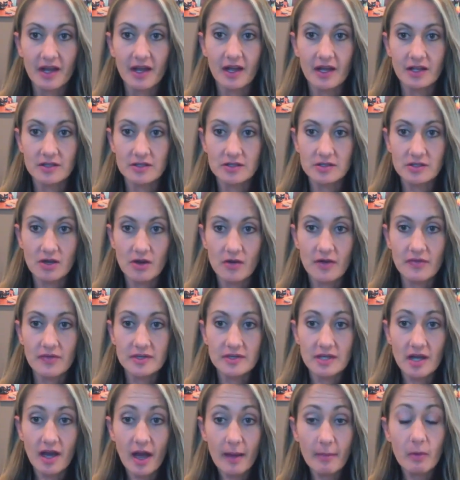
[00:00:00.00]
And so at the
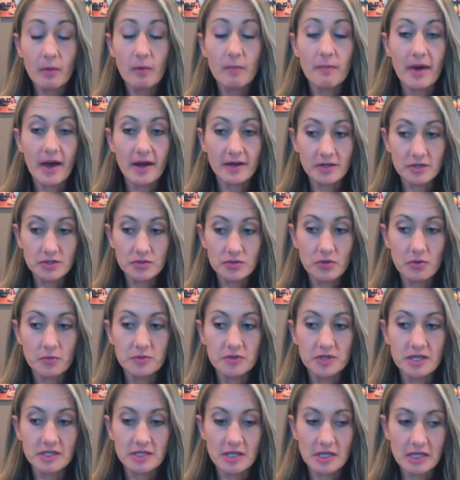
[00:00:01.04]
time, I went back to
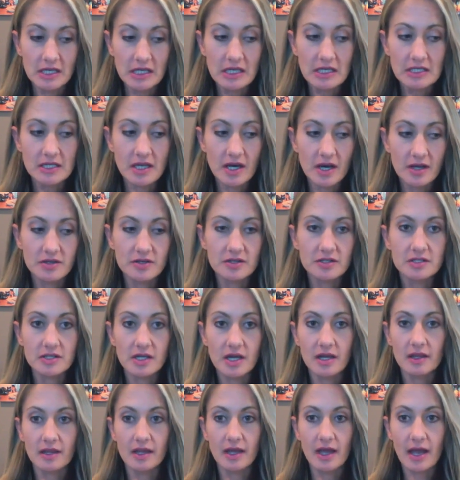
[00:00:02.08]
school because I needed to
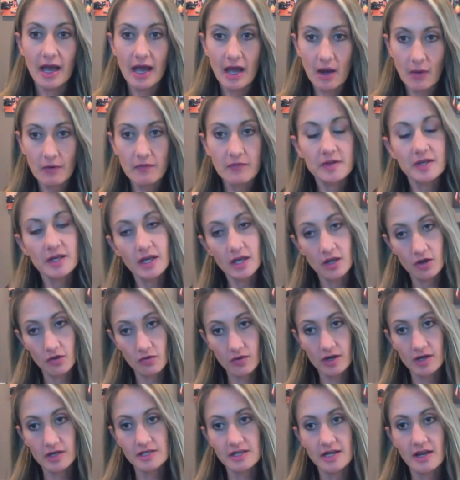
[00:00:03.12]
understand like how everything
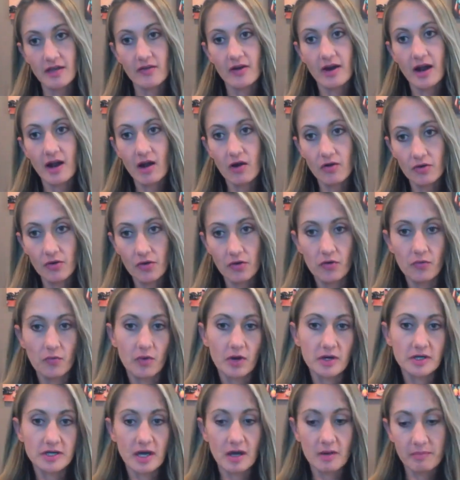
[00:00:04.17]
integrated together, how code
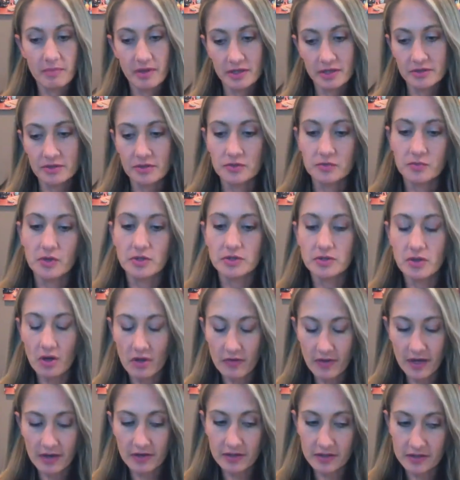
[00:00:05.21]
worked, how pixels worked,
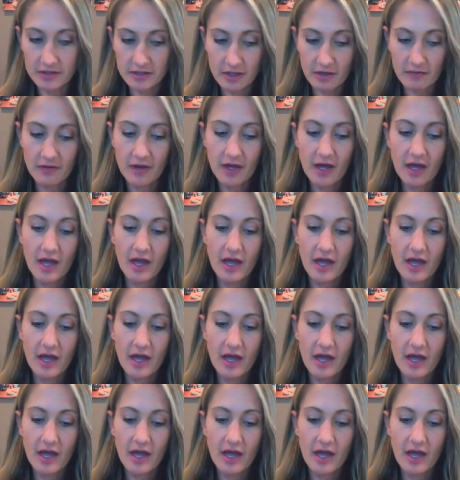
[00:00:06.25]
all that good stuff.